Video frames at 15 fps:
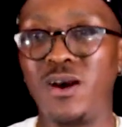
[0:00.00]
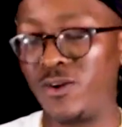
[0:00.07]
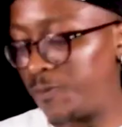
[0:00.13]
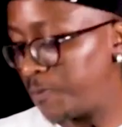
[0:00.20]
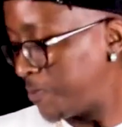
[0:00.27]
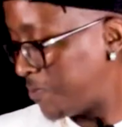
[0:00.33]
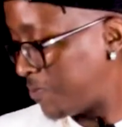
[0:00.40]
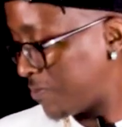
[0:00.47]

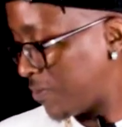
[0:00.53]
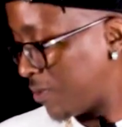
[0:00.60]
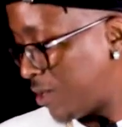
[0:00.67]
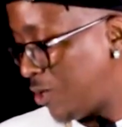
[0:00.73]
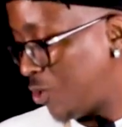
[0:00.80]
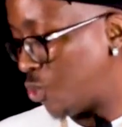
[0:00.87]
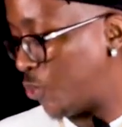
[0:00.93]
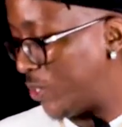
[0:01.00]
around.
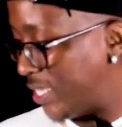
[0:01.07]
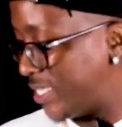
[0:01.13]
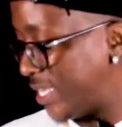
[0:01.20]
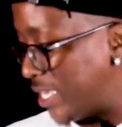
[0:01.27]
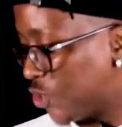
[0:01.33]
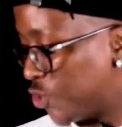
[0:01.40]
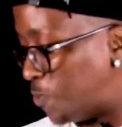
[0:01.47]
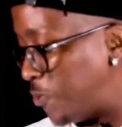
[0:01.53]
We
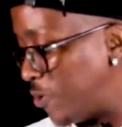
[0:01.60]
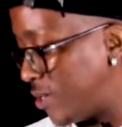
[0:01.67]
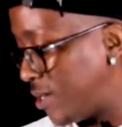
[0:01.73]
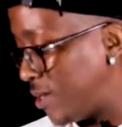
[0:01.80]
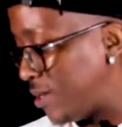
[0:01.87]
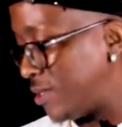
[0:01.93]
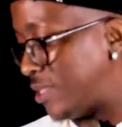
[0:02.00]
tend to put